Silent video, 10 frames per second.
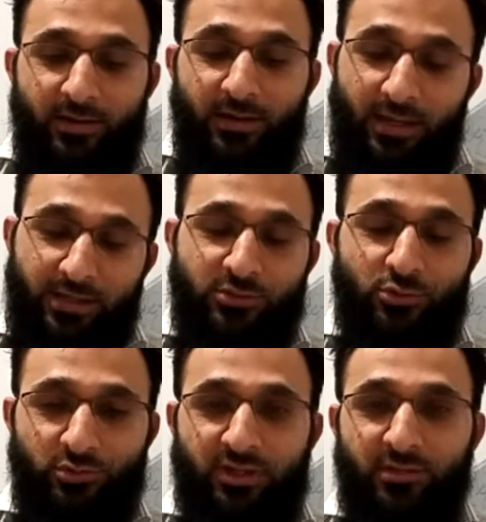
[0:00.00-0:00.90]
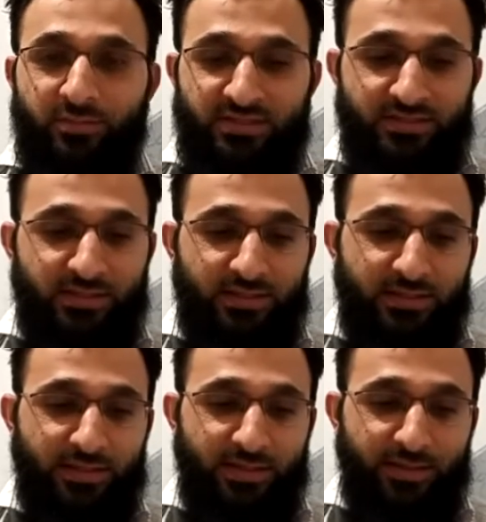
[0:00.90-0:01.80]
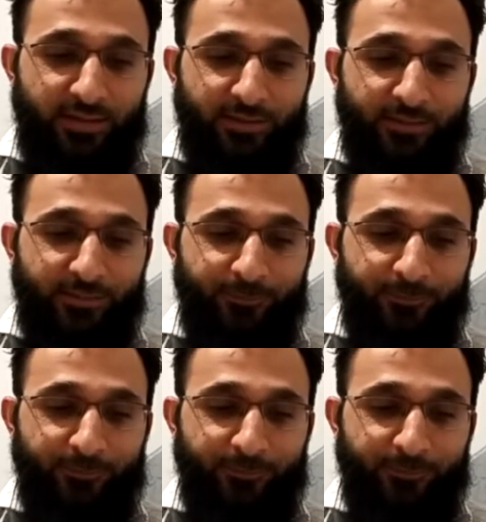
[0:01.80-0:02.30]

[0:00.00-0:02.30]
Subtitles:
8 to 10 basically, and